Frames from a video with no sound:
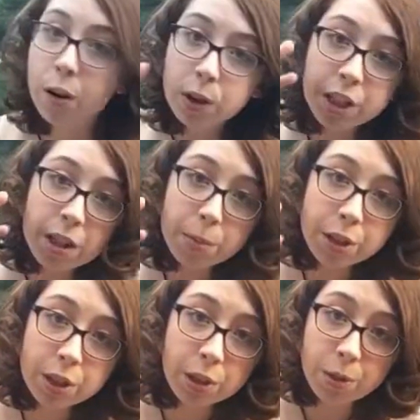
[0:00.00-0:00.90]
Question number
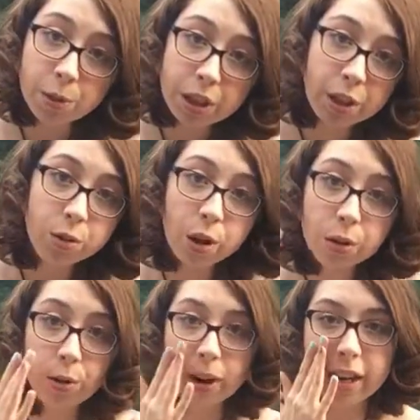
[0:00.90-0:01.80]
2, did you go
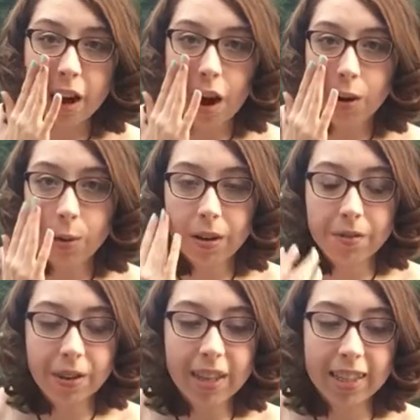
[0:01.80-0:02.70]
through any awkward
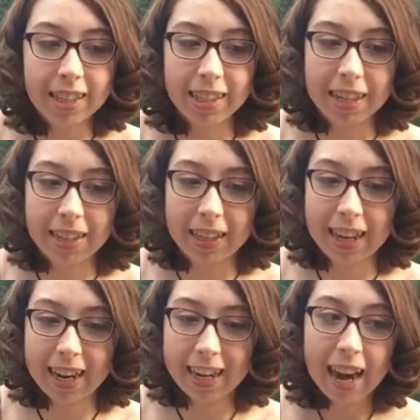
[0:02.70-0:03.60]
phases as a
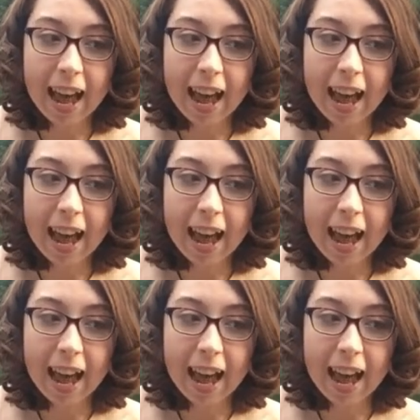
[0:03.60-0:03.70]
kid?